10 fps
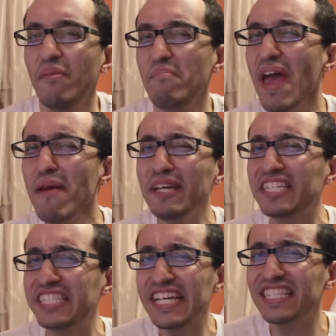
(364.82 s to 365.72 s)
Maybe
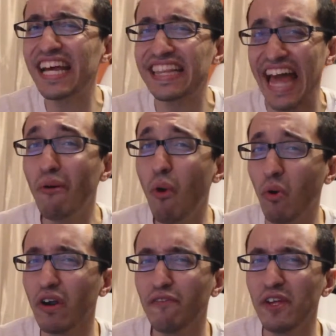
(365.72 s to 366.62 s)
scenes like that will
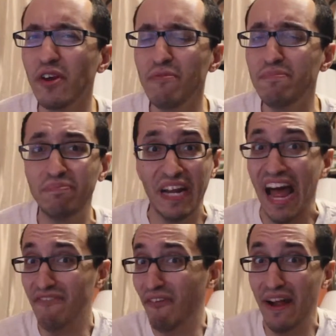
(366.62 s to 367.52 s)
work for you, but
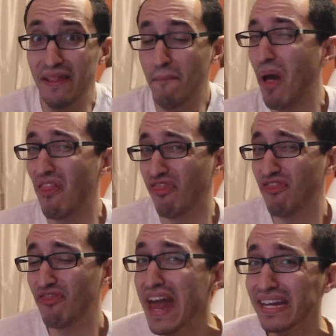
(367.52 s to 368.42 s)
I find them
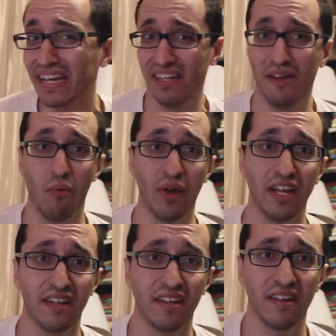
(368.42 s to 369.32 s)
pathetically
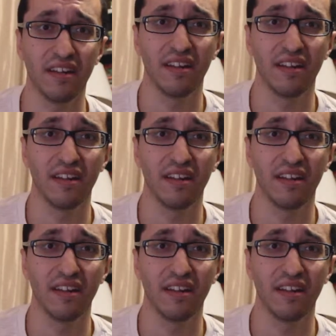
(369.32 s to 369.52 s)
weak.